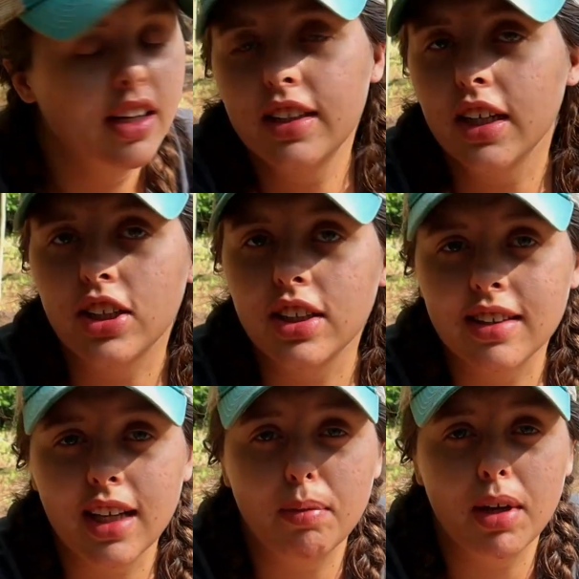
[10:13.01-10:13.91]
Y'all should have
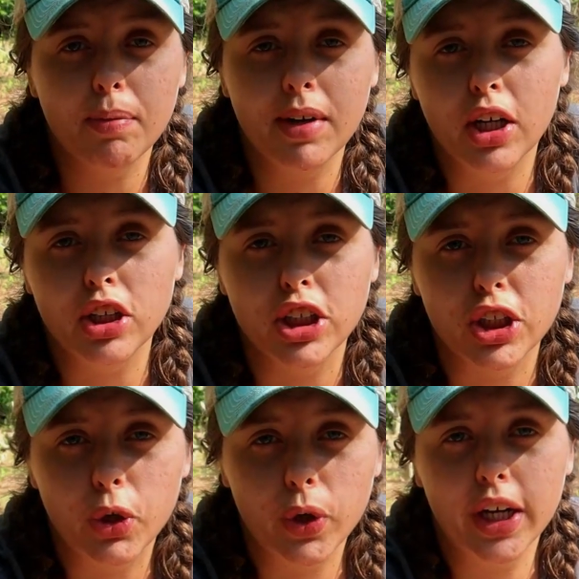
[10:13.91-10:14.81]
seen me in my
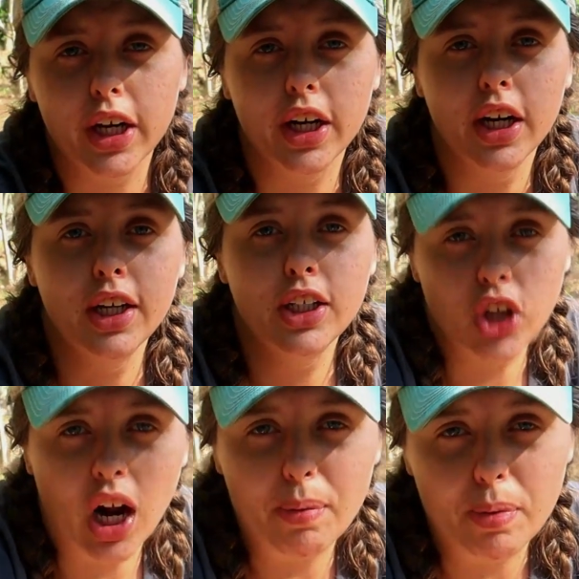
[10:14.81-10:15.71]
nursing career
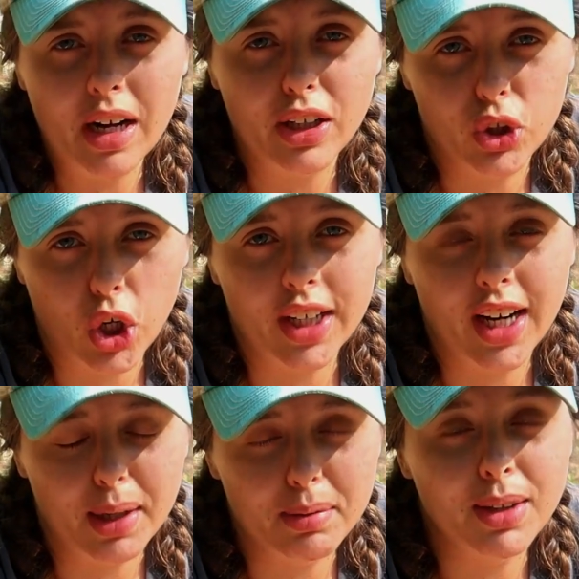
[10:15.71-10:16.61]
trying to pronounce drug
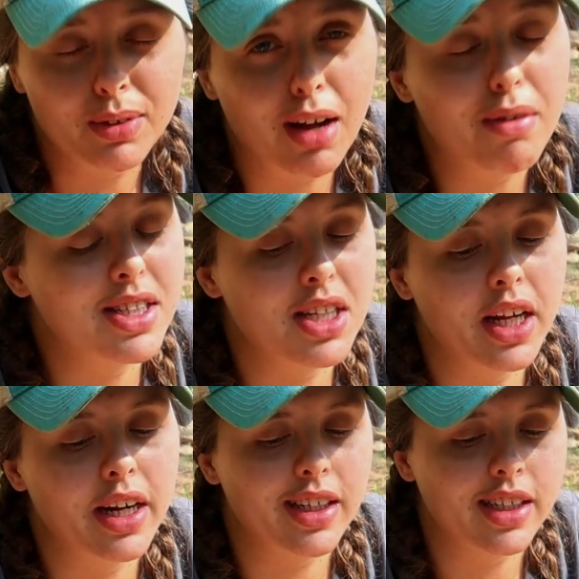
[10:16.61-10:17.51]
names. It was always
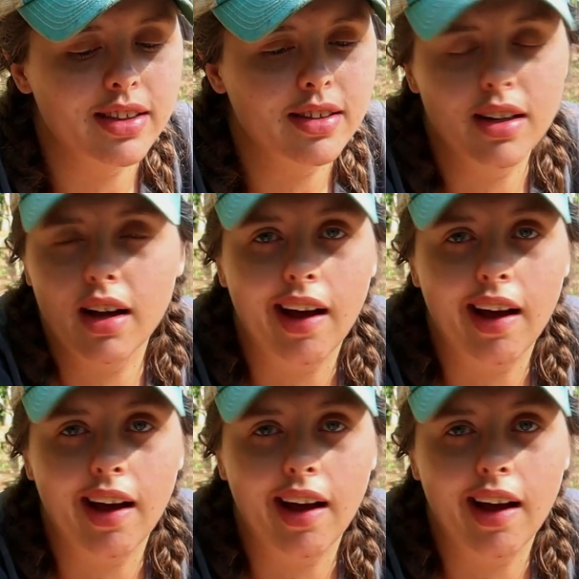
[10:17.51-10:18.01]
hilarious.